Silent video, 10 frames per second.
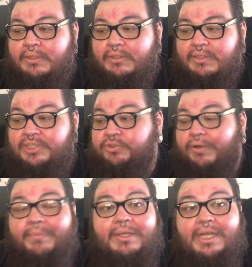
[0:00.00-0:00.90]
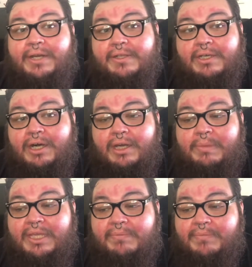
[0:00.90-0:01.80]
enjoyment out of the
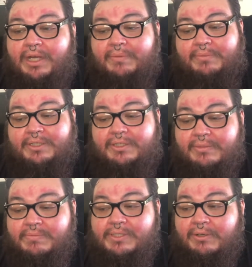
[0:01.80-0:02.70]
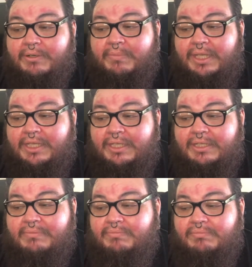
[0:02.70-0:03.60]
hobby, I'm gonna start
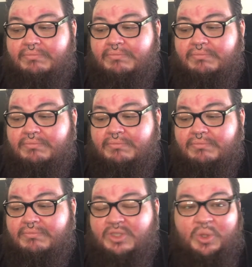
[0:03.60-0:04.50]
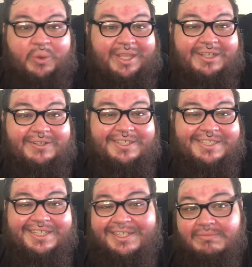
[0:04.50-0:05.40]
making toy
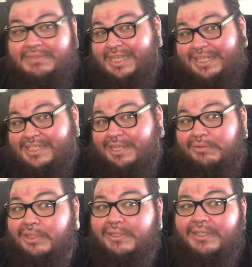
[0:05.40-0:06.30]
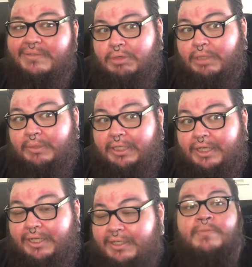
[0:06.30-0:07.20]
content. Does that sound good? Probably
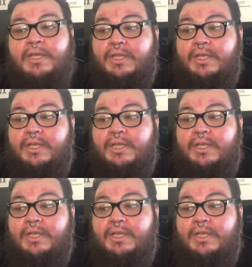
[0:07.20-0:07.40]
not.